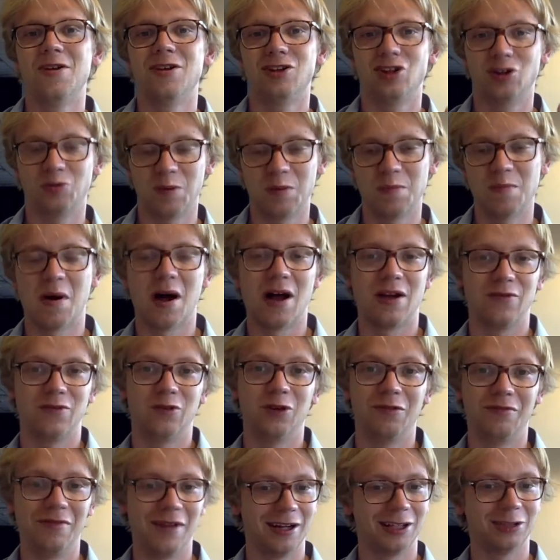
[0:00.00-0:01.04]
just be
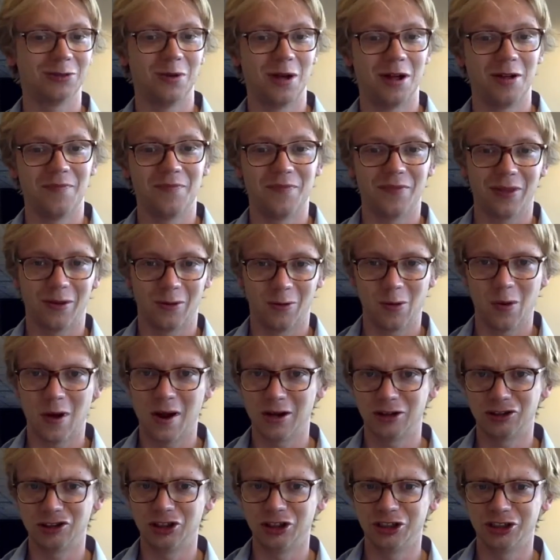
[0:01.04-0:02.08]
mindful of that as well. We
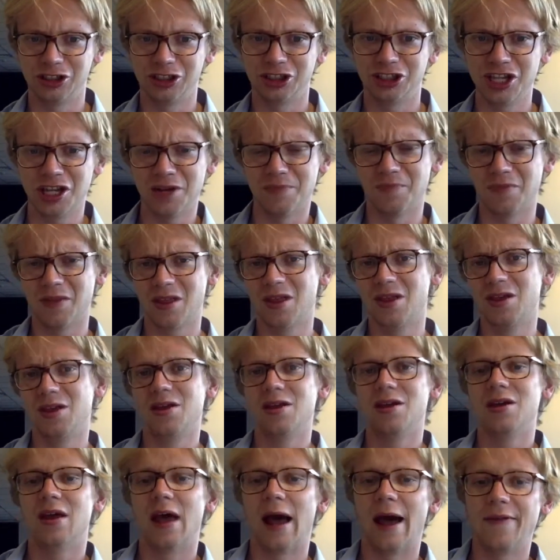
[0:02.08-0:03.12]
want to see you succeed.
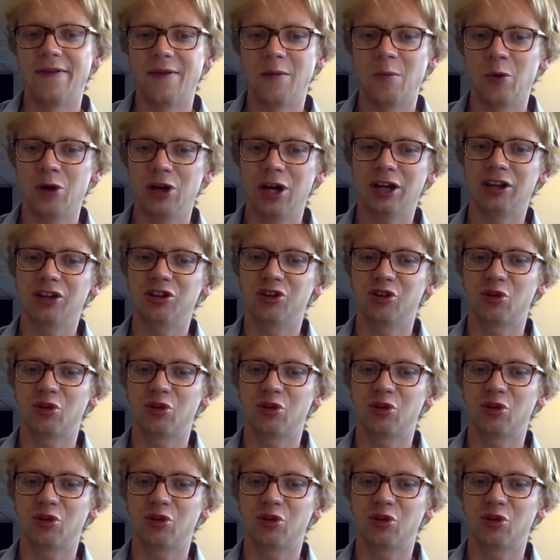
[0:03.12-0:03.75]
And then when you get to